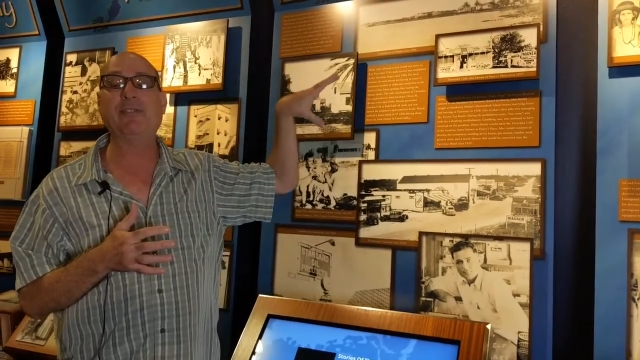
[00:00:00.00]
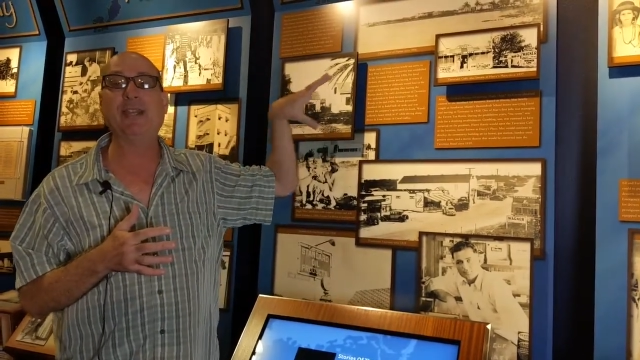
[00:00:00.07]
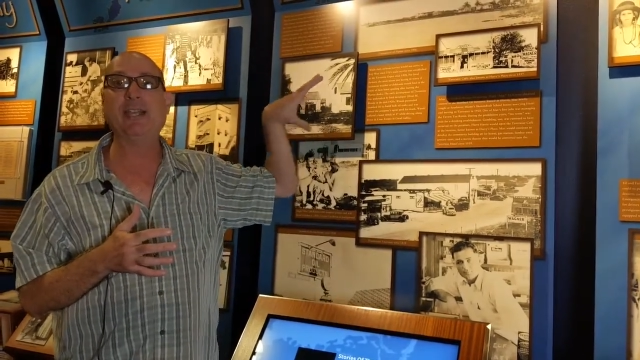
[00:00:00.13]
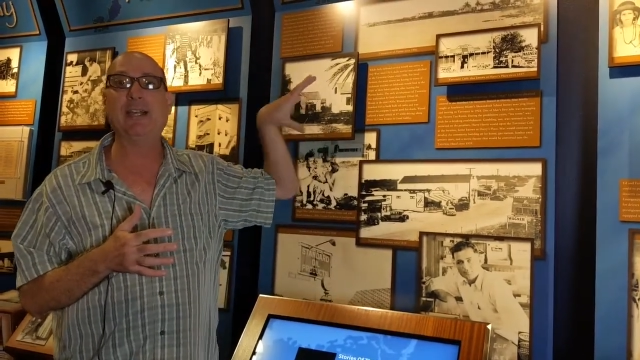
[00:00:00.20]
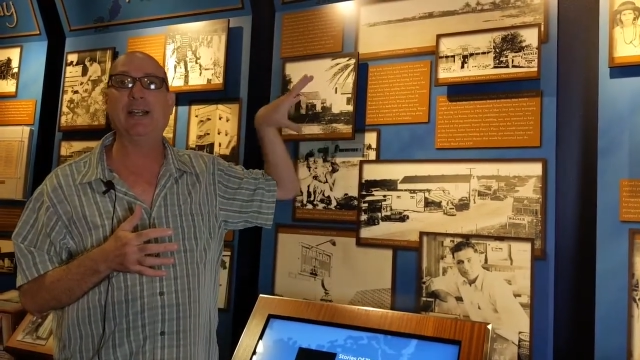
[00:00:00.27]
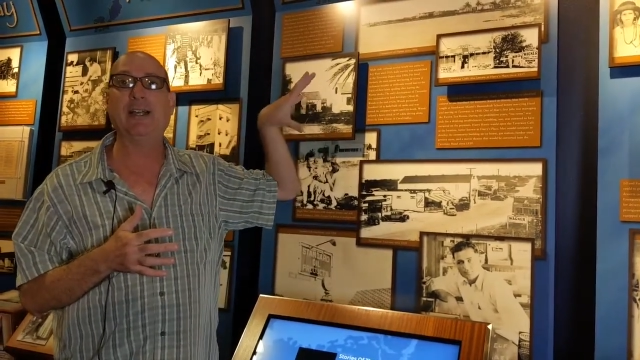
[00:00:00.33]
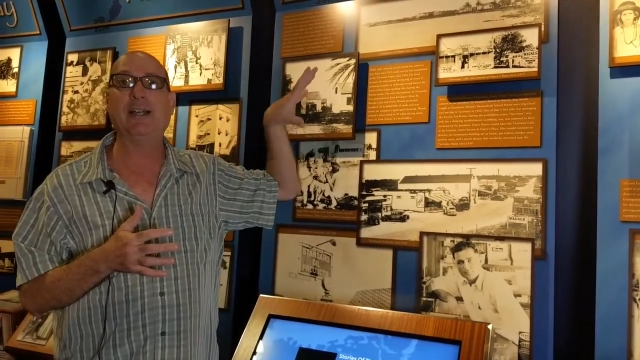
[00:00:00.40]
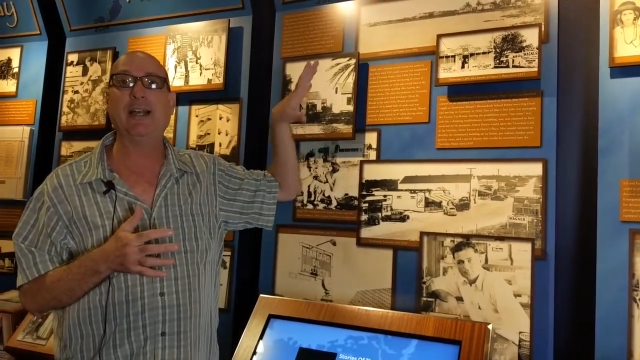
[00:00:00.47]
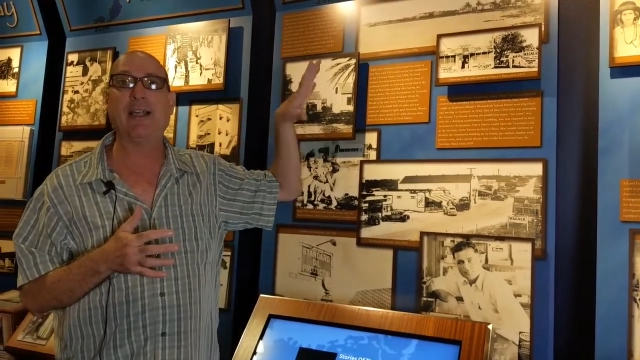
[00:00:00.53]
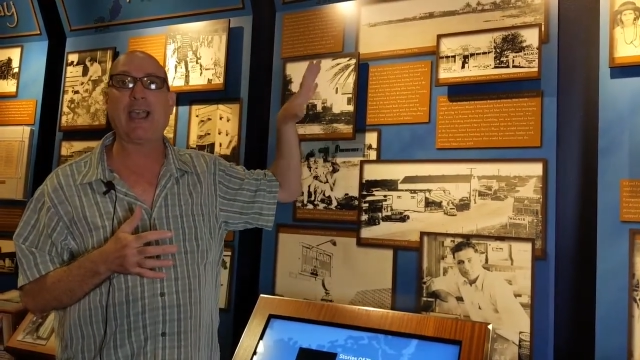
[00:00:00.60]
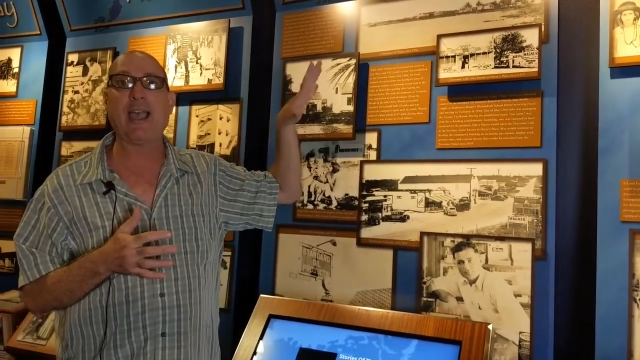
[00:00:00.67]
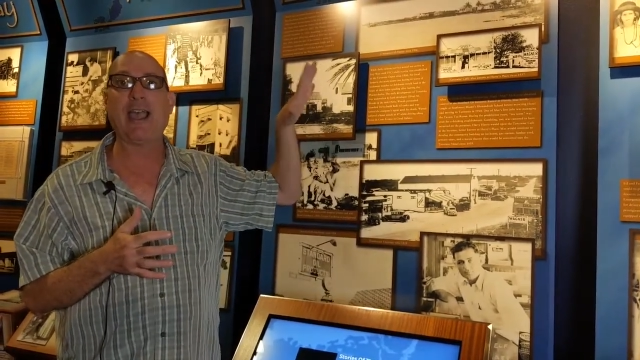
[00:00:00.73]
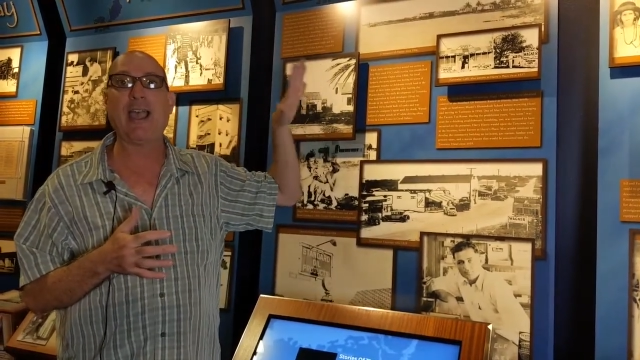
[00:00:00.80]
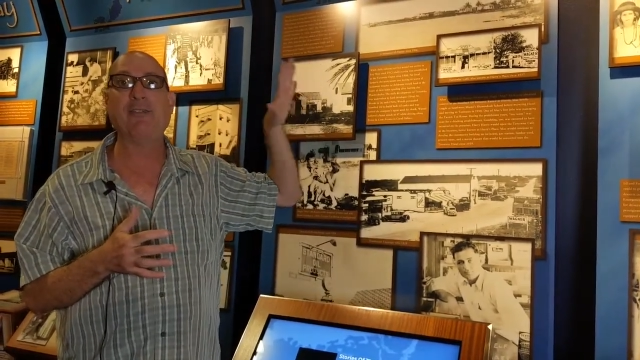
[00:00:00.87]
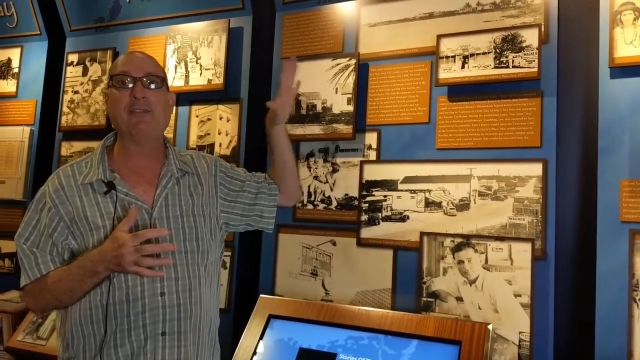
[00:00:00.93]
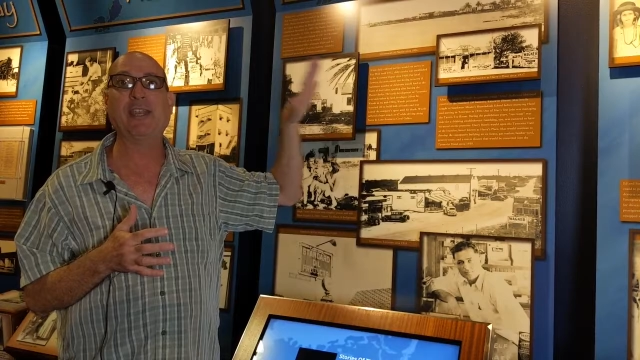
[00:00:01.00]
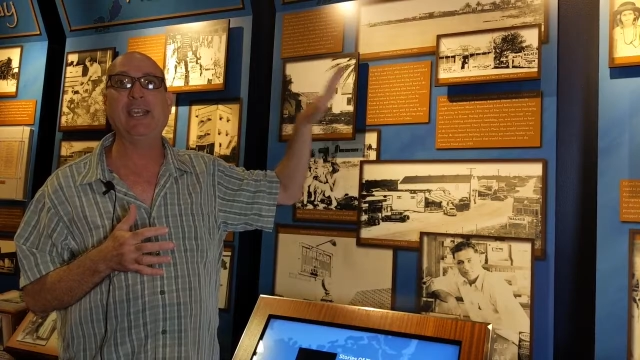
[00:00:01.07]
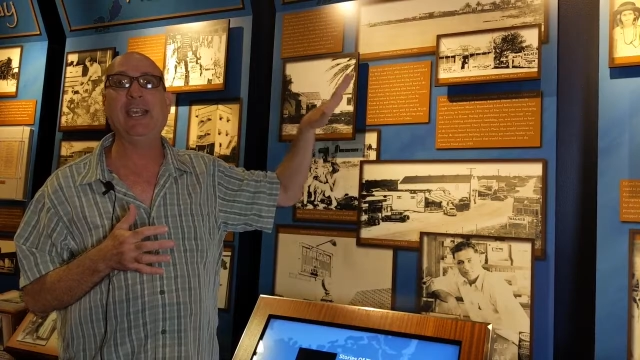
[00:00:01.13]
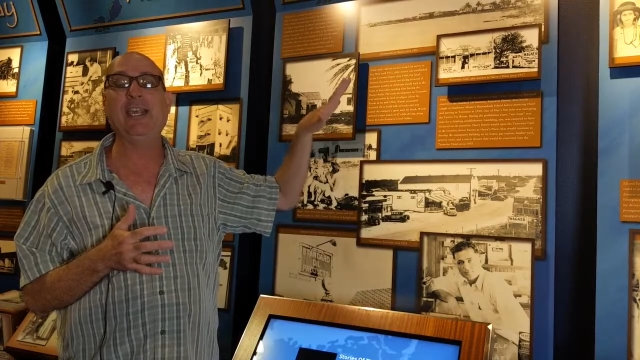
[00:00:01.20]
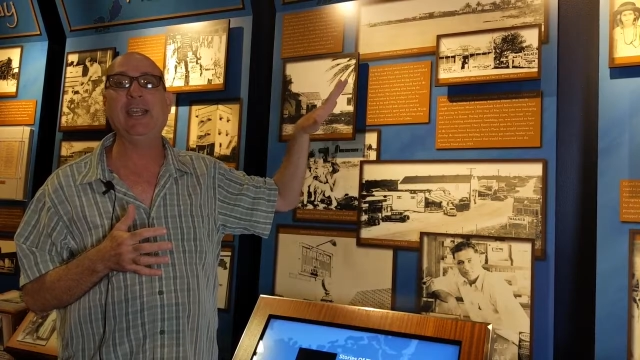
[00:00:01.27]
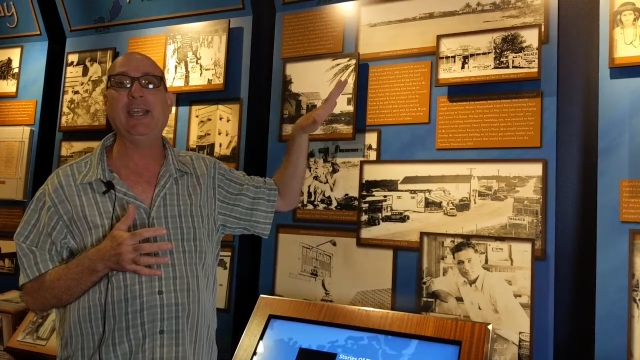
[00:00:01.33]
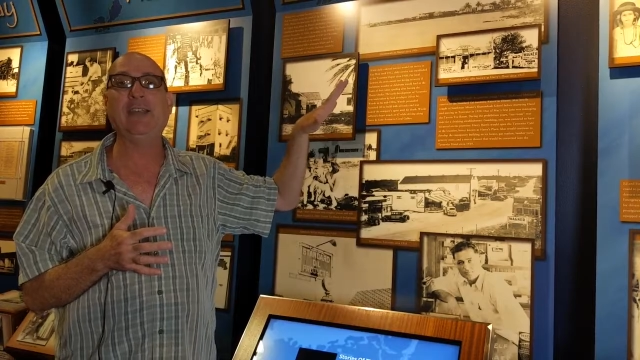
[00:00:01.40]
the
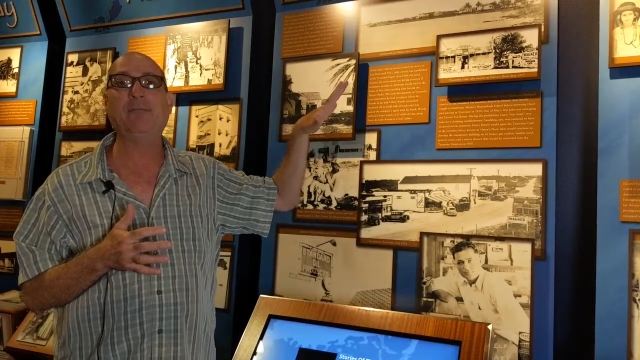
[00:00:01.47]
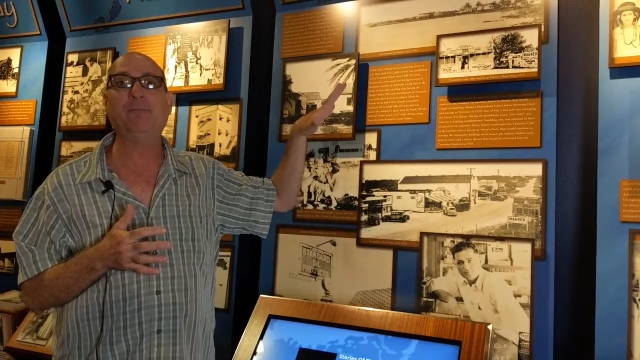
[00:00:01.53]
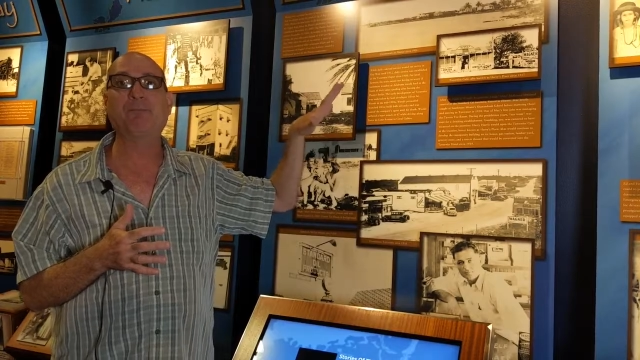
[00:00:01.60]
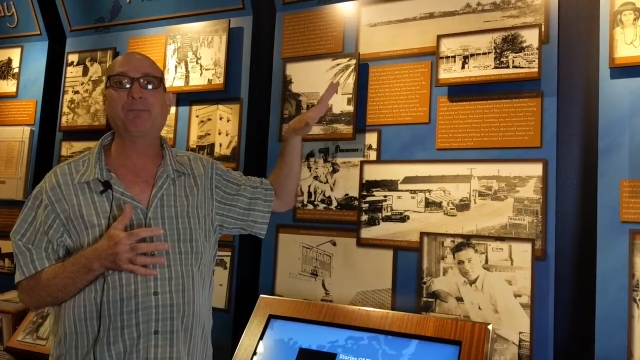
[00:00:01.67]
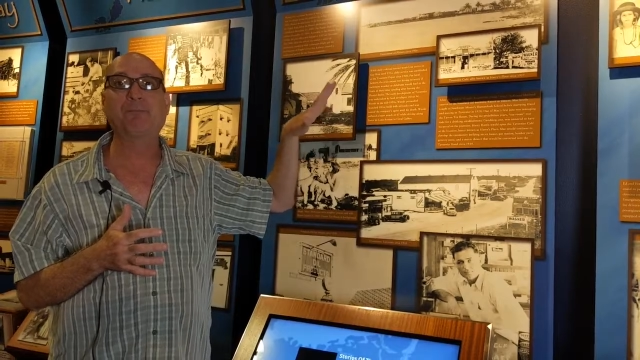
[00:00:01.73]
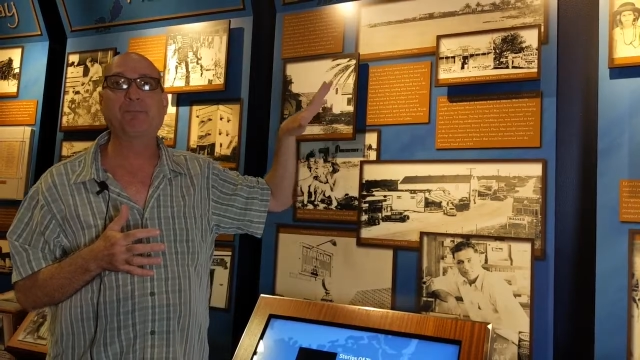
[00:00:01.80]
Key Inn,